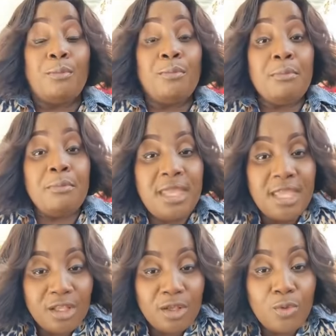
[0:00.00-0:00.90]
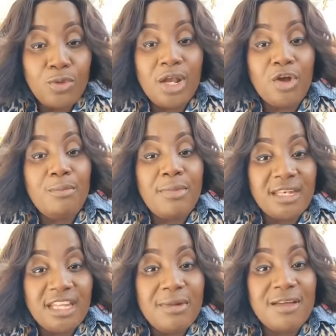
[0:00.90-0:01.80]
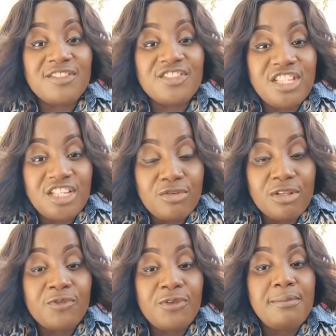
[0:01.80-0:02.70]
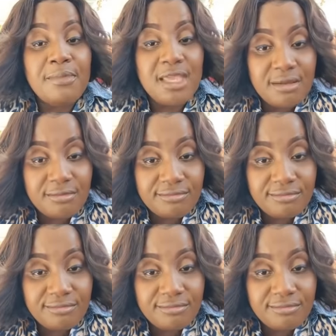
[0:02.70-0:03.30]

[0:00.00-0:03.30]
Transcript: Me could I go make them have secret for me?